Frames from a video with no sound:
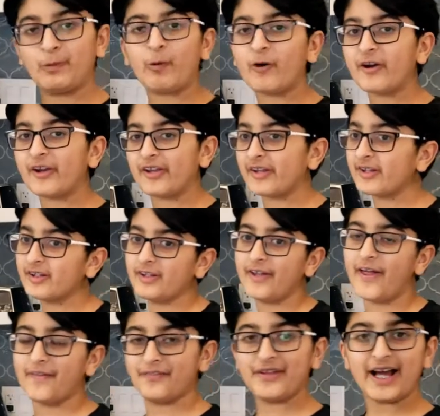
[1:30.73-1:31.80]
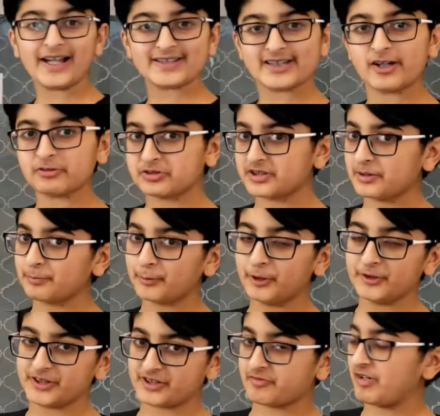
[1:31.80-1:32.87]
pour it in, and that's how
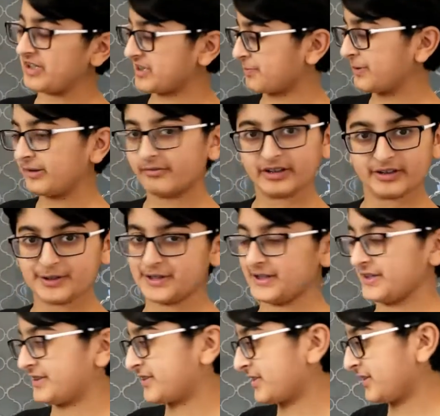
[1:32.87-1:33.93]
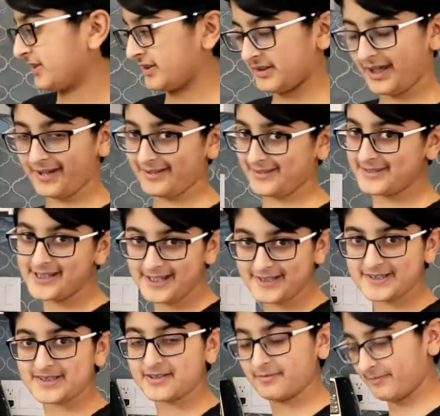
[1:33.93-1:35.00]
simple this recipe really is. And it
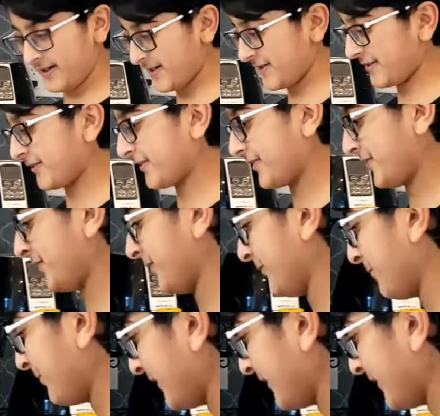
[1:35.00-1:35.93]
tastes very good too.